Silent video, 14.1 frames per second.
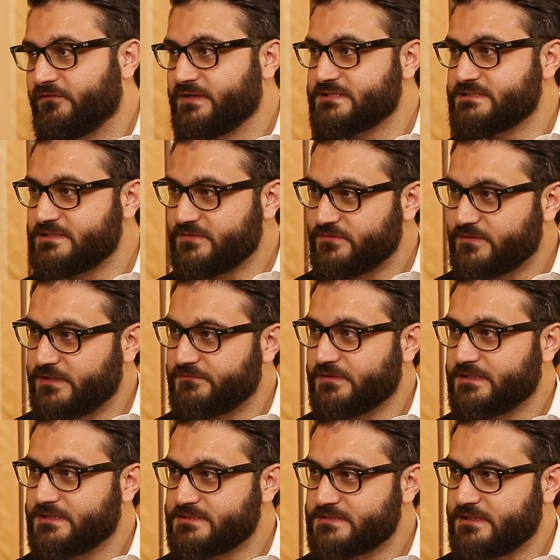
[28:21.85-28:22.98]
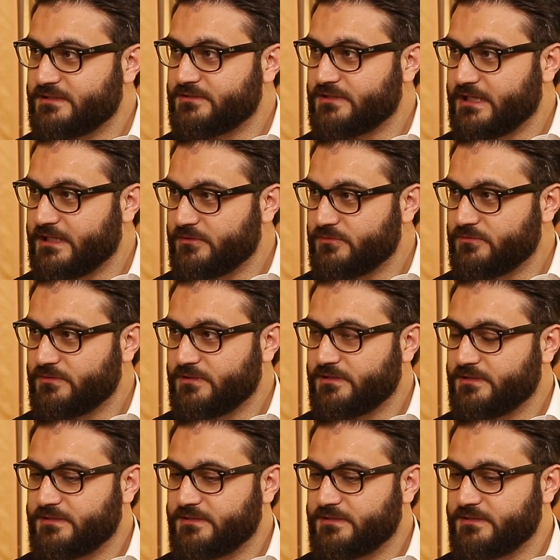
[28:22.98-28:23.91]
offensive in Afghanistan now.